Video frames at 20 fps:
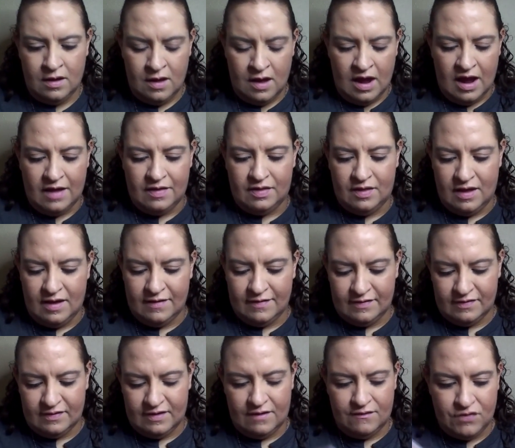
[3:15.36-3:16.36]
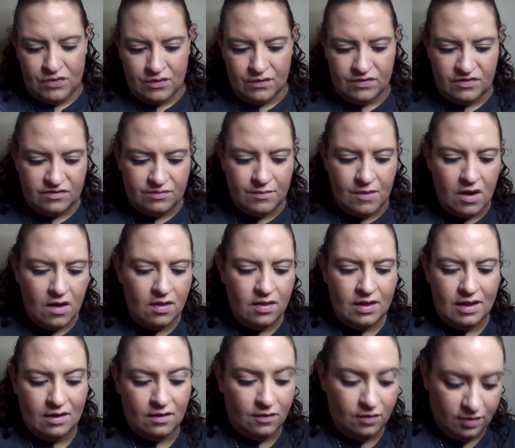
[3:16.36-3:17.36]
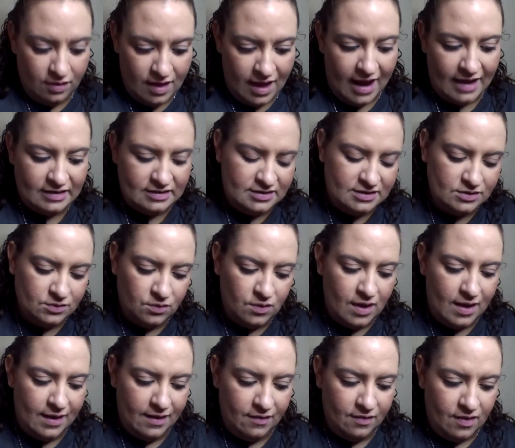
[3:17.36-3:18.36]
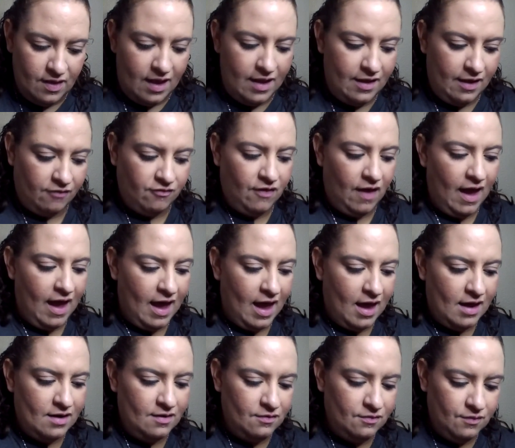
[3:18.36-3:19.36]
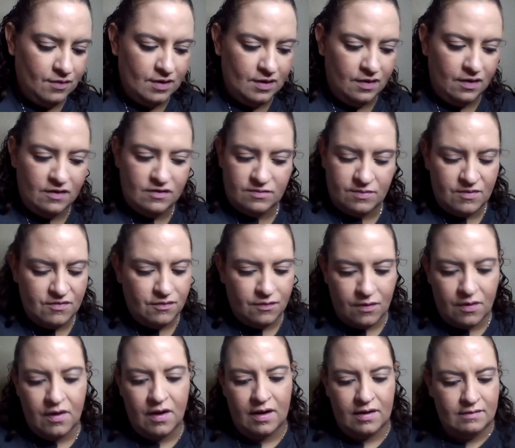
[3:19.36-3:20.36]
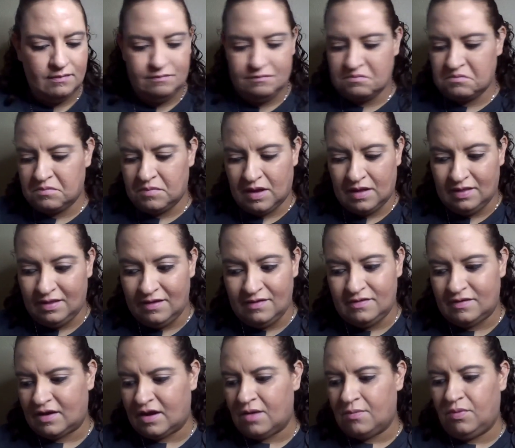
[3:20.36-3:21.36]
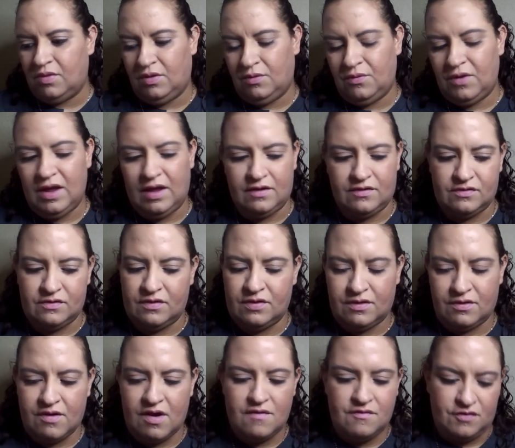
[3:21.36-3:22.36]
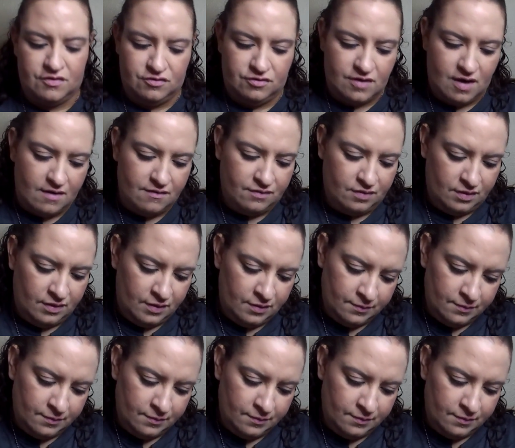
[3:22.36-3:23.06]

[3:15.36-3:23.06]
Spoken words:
And this, even though it's small, it'll last a while. I've had one of these before, at least a couple of weeks, so they're great for traveling.